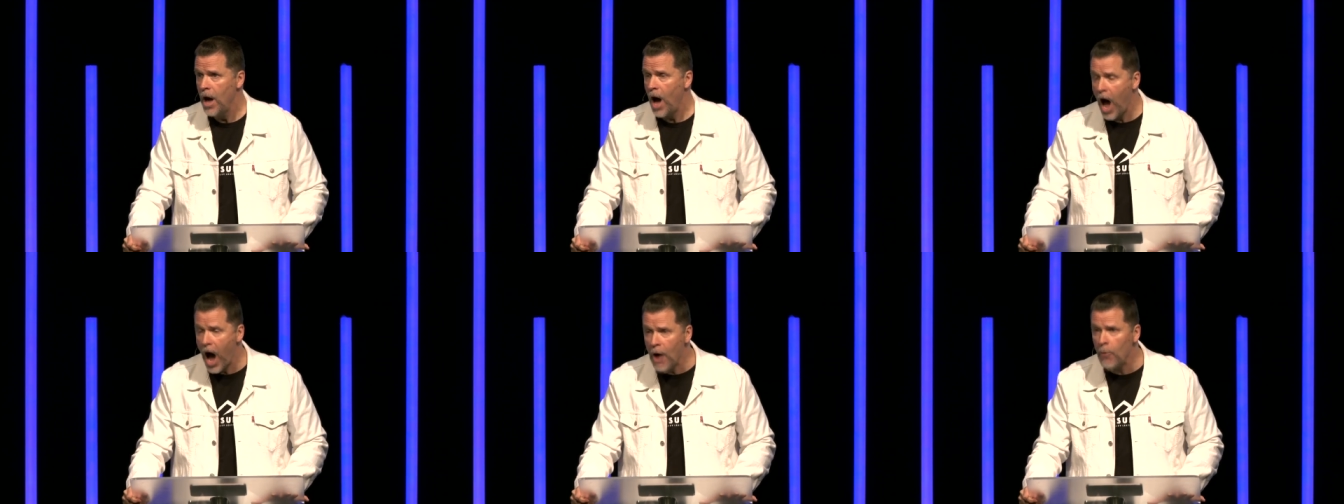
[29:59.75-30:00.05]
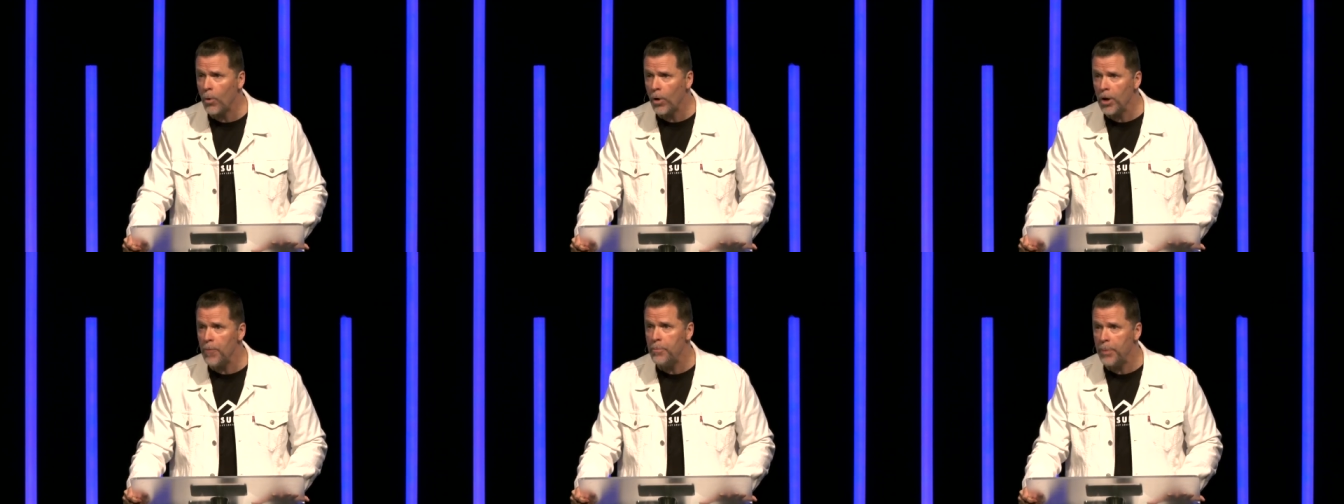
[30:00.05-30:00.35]
I
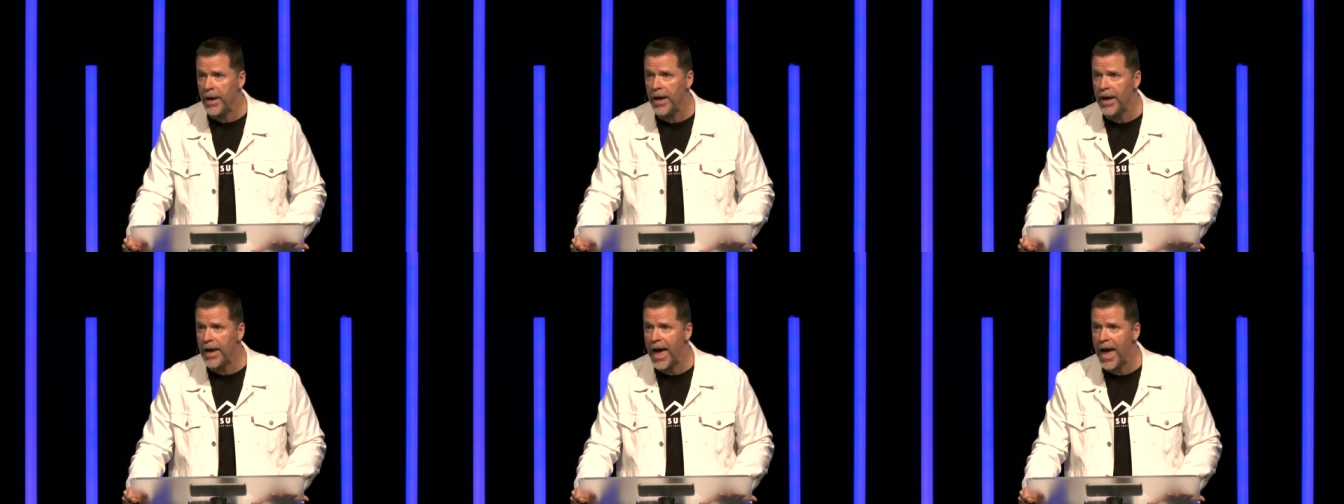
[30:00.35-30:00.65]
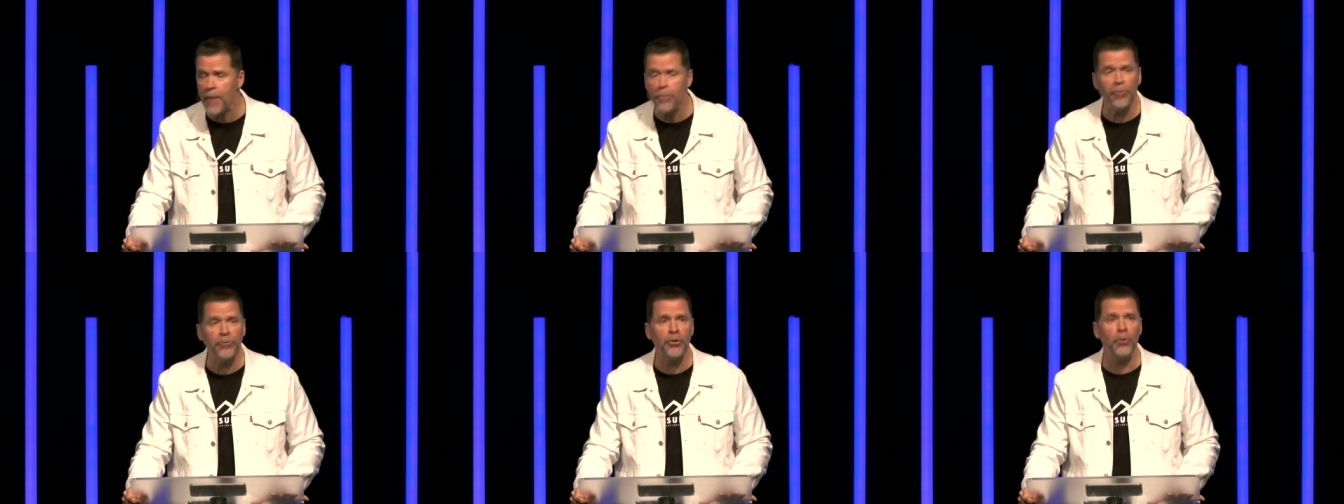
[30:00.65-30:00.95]
want to
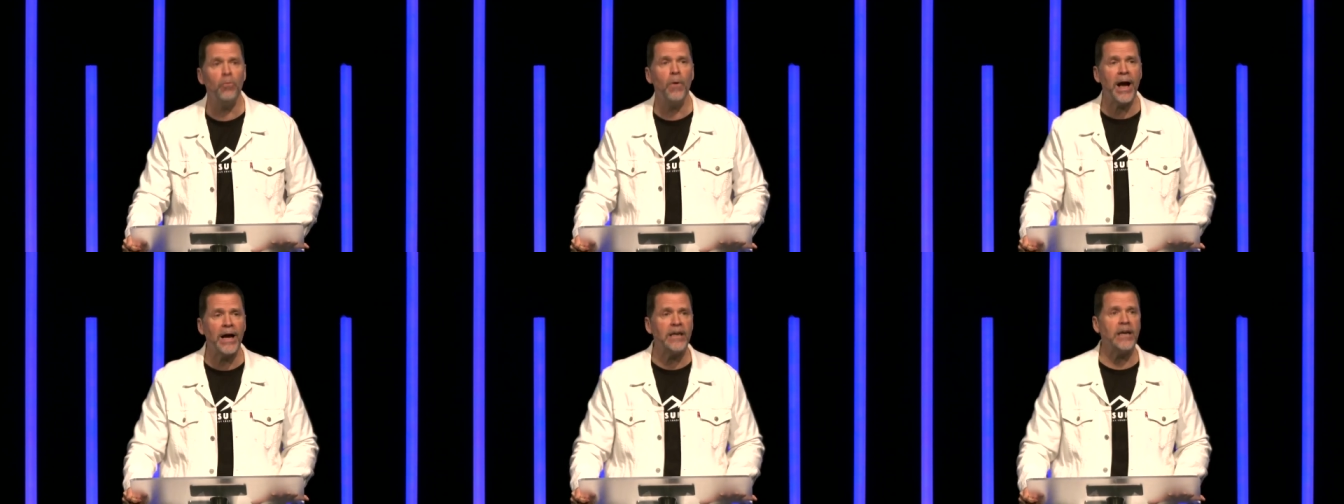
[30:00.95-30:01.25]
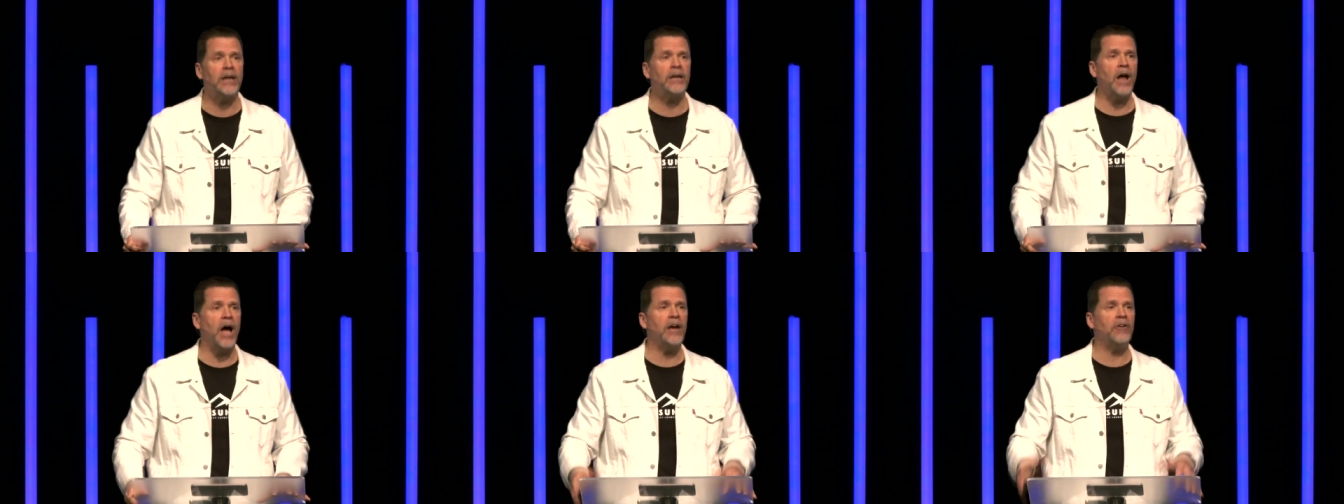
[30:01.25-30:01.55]
be able to
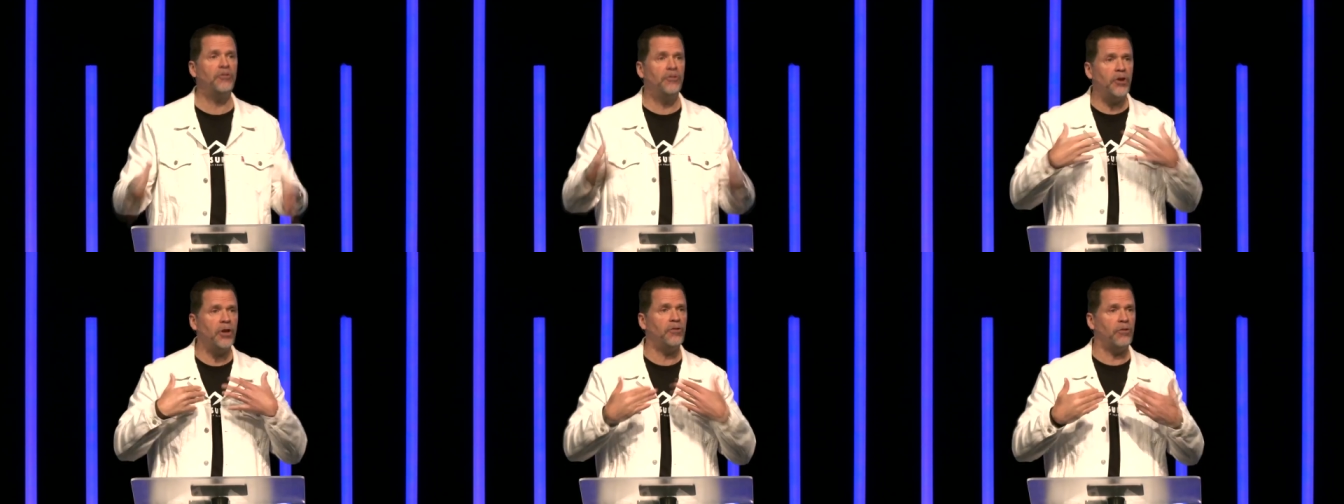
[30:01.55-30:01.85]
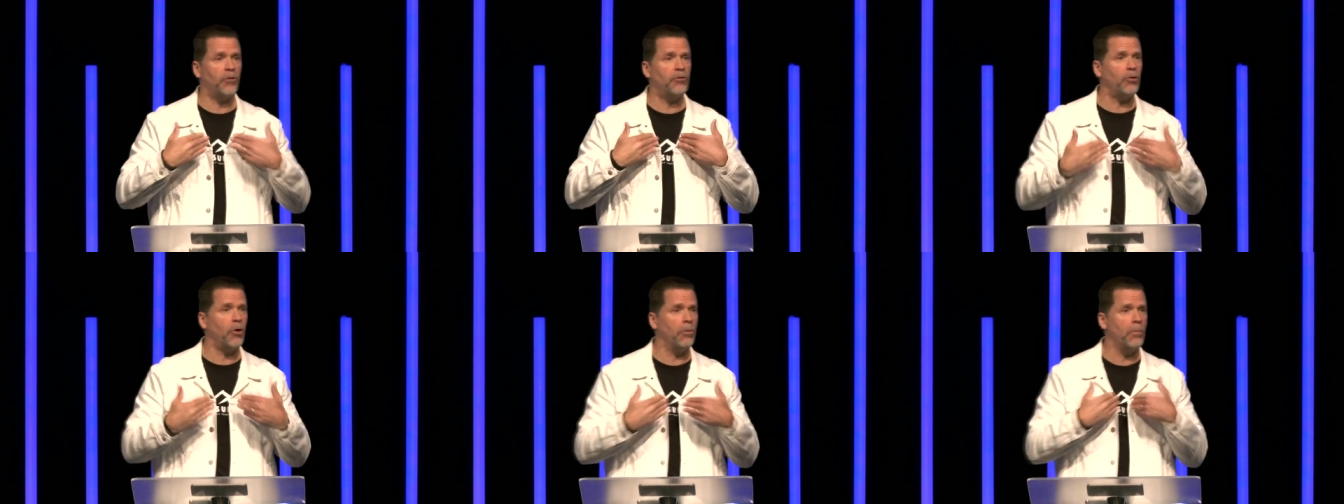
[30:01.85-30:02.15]
recognize
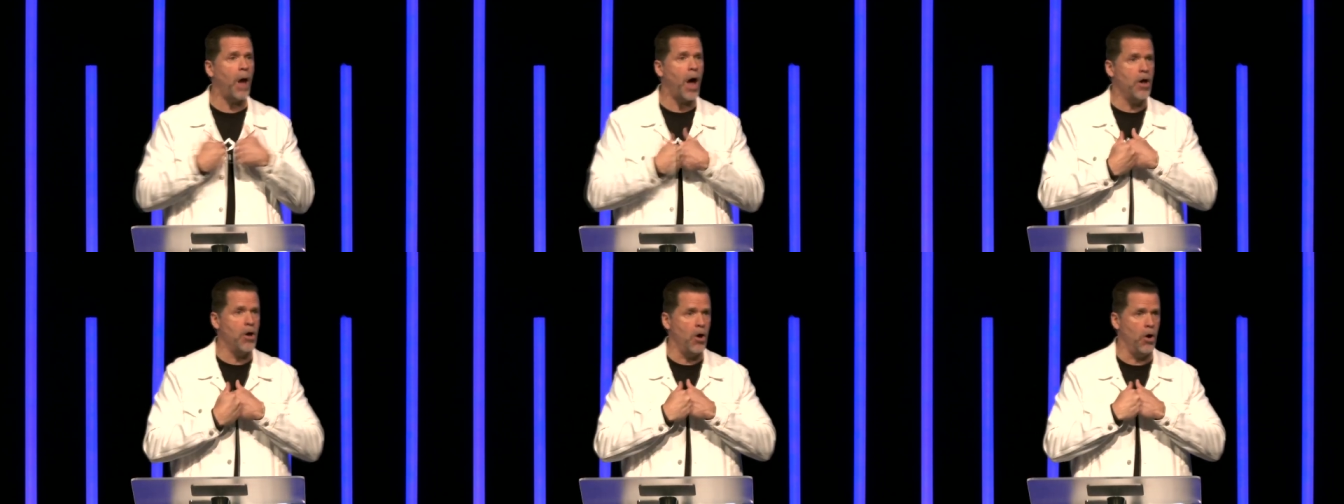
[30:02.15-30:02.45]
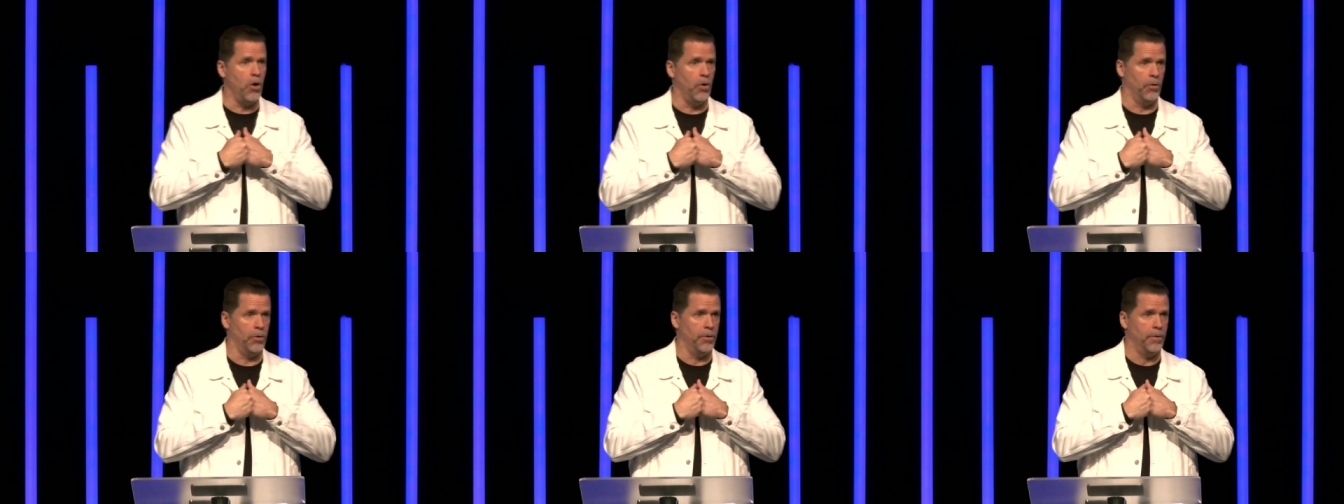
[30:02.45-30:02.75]
Jesus on my
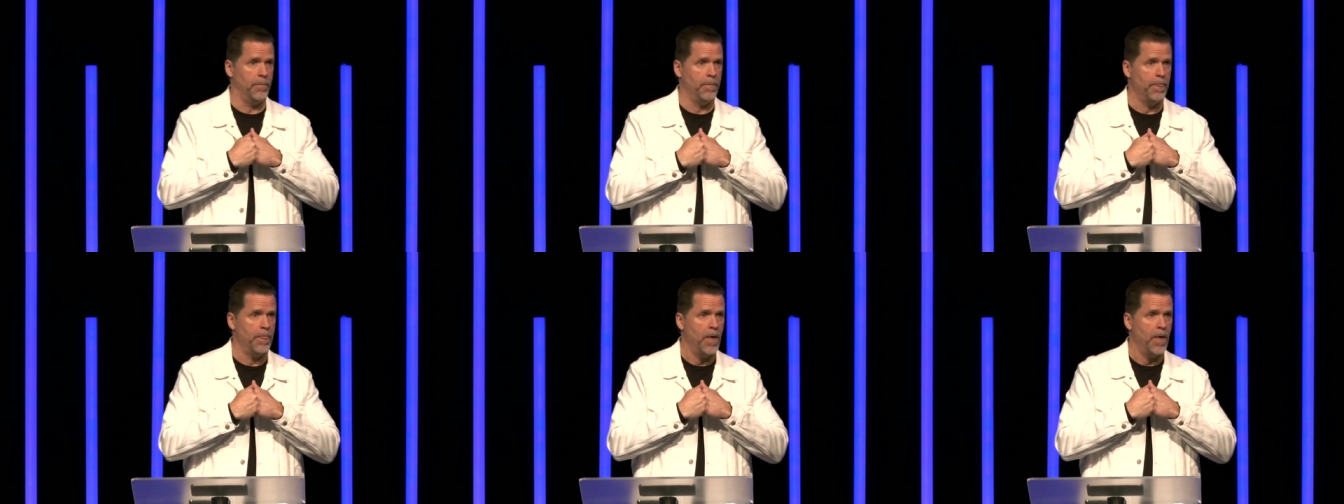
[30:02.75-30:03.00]
own.